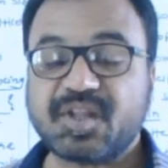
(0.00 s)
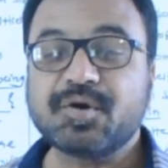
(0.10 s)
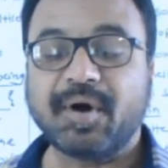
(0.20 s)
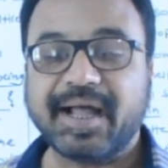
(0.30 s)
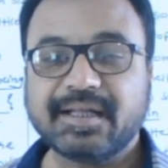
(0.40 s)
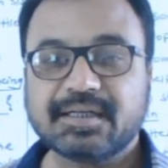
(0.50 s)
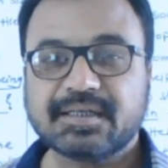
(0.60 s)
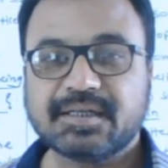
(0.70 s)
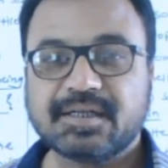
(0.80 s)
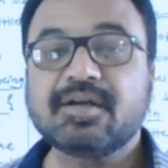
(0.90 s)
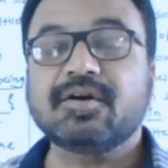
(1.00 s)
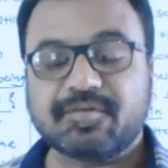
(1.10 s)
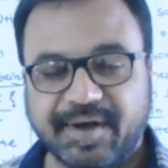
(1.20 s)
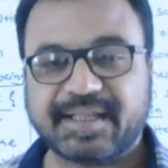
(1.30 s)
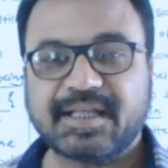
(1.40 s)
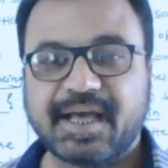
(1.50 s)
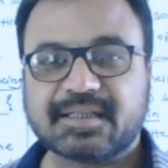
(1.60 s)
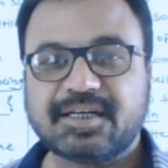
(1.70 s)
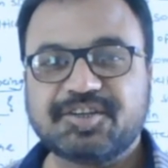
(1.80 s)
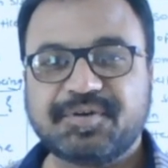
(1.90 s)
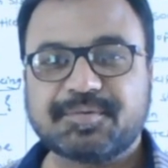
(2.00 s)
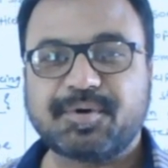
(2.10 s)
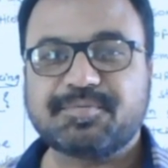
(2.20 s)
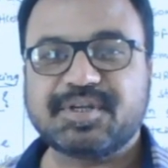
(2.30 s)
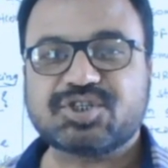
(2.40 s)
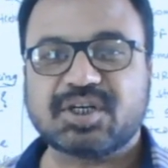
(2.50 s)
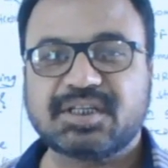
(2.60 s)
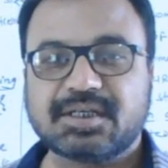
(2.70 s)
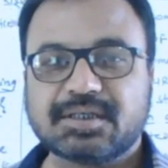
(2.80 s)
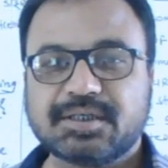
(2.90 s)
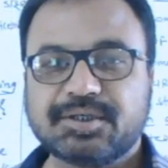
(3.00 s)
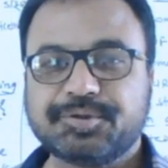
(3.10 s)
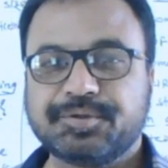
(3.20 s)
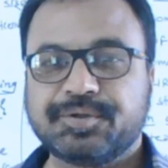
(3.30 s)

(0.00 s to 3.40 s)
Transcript: Why? Why they are the differ from each other?